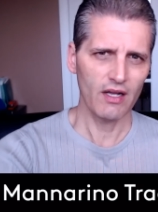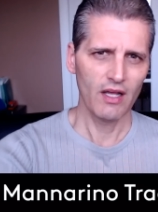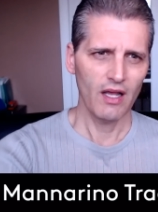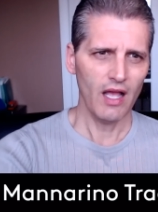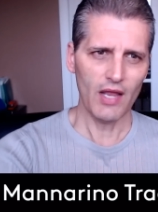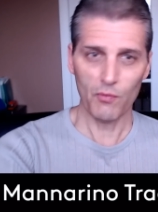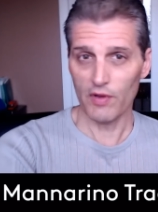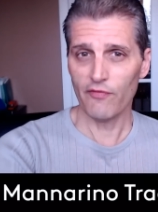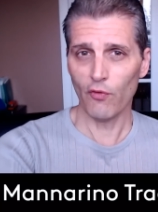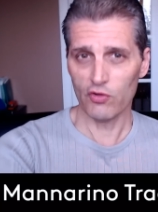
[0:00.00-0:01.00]
And we
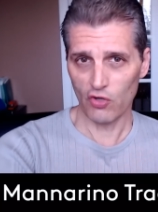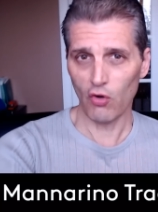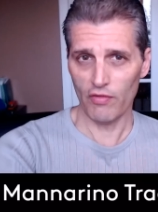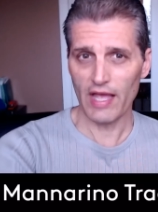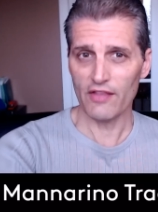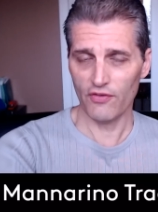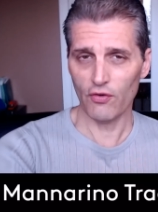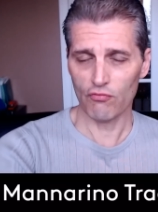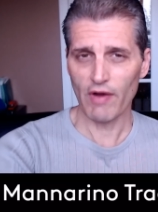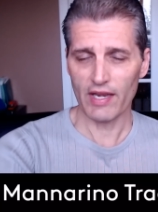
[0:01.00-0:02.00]
foretold that too
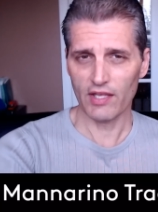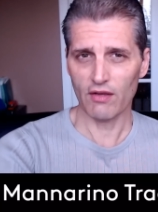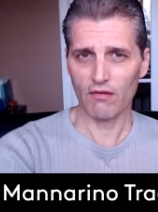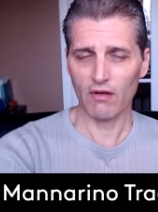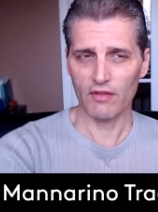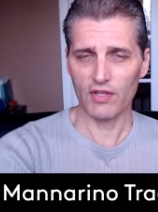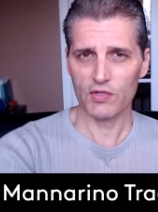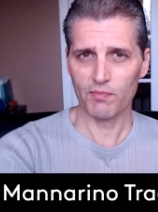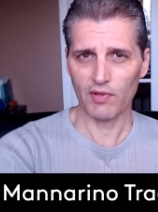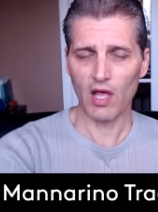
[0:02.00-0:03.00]
right here on this
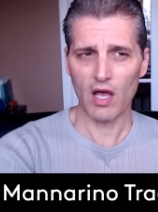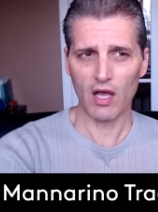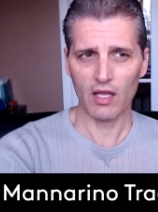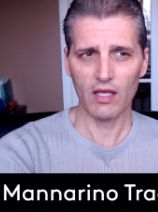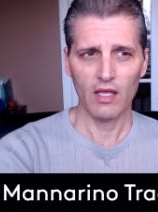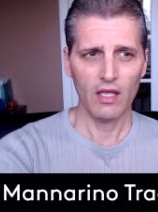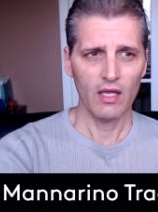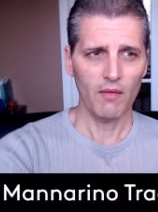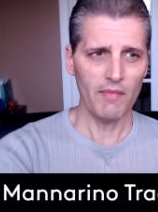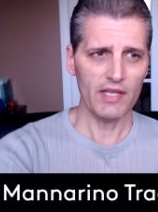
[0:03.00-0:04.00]
blog.
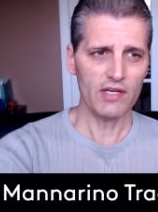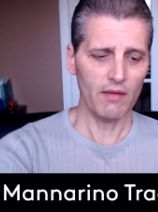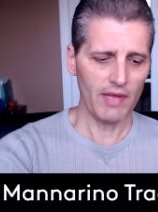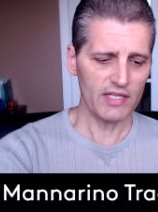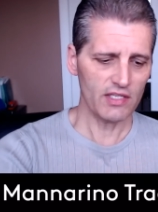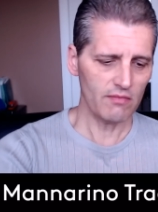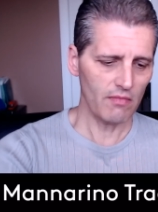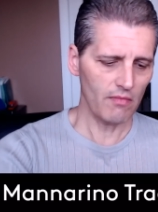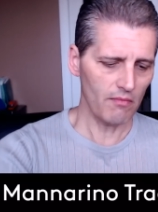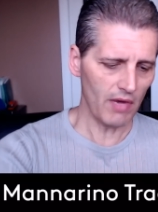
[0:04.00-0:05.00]
Made, imagine
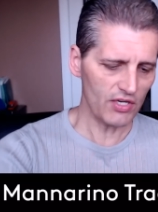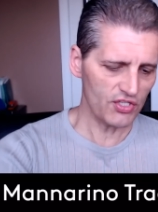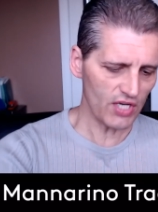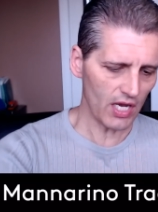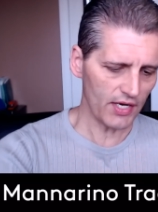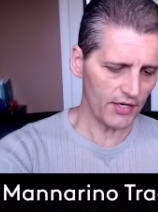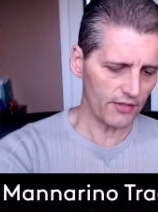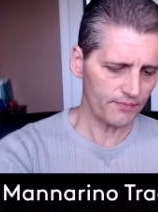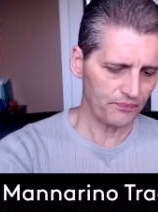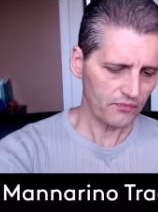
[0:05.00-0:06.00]
my shock here.
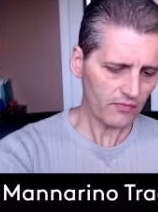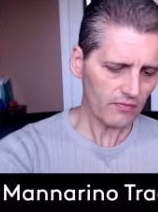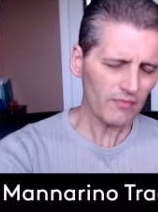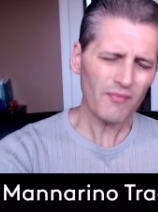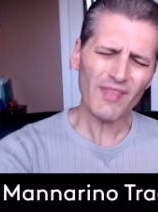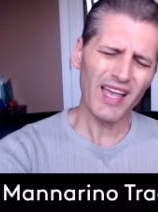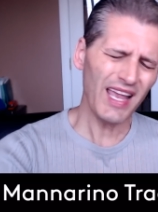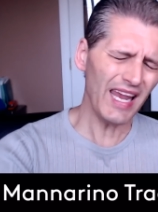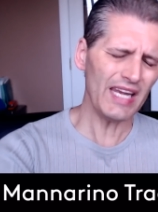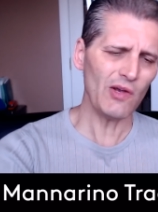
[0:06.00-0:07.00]

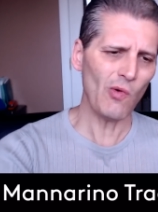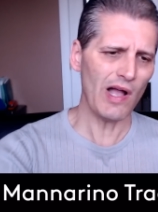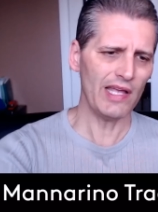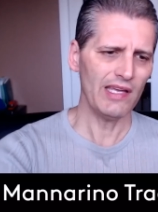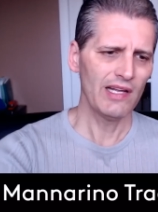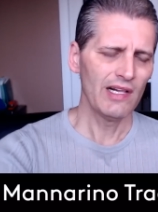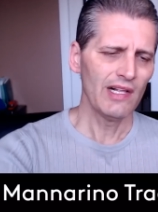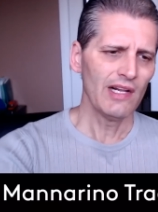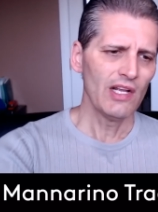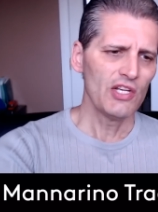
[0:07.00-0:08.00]
Anyway,
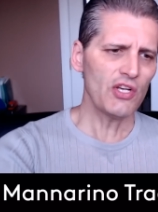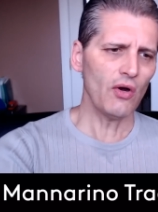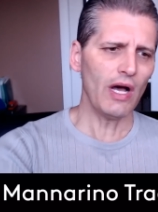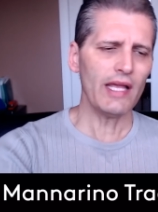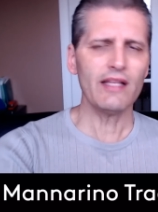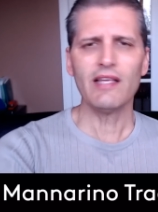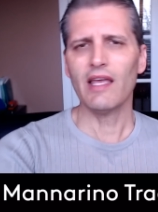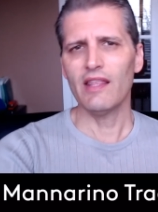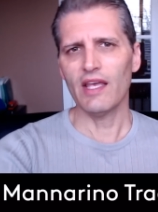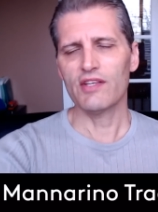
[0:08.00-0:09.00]
so I can tell you
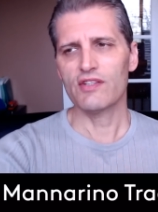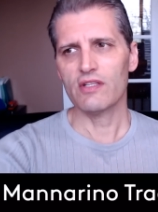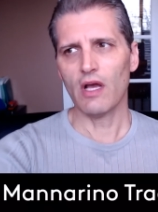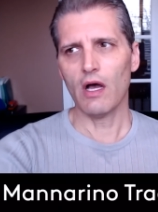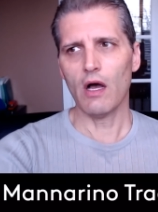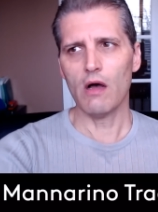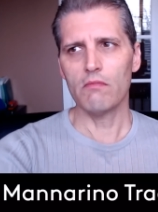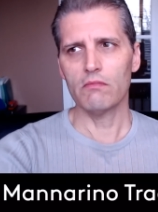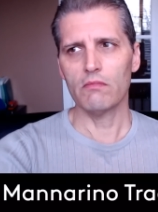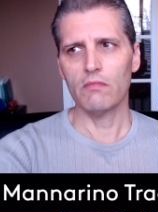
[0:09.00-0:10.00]
this. Um,
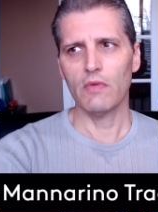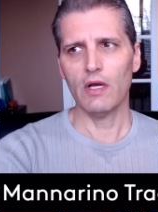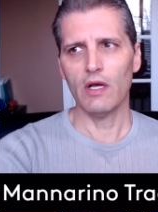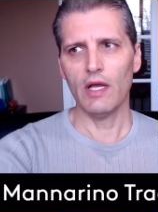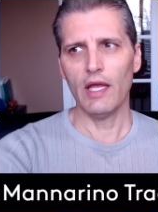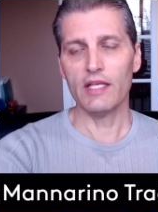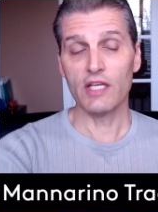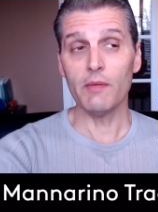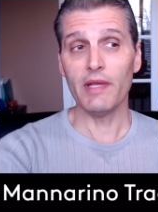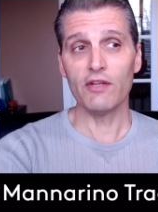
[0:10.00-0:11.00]
it's going
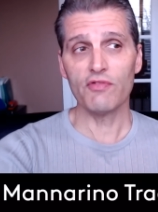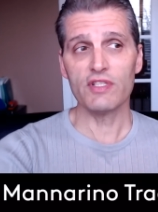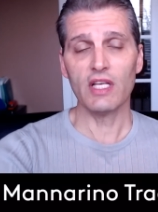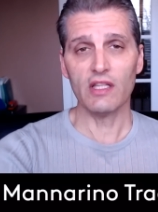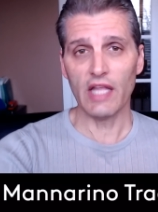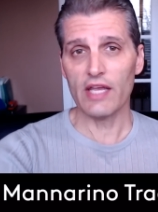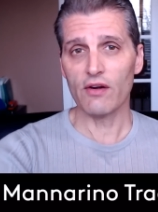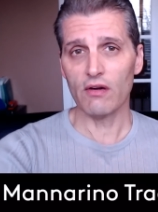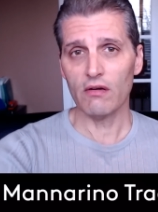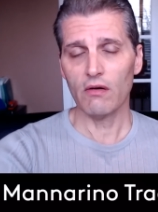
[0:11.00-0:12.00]
to be interesting
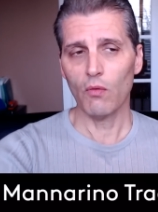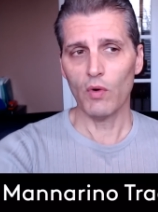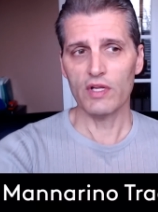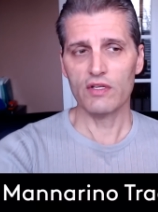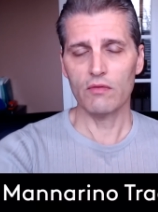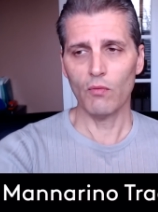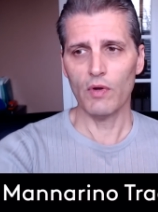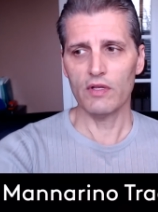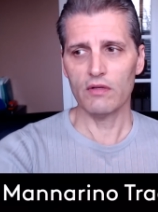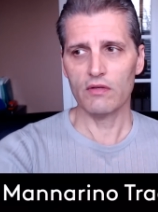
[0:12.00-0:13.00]
later when,
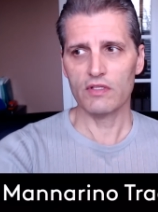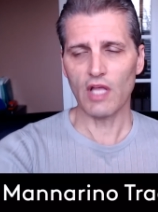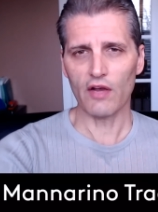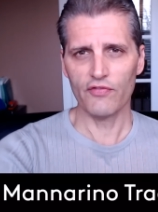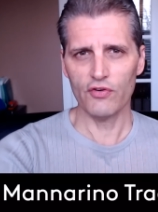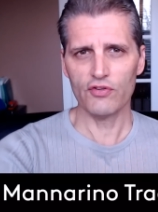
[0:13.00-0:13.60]
when stock futures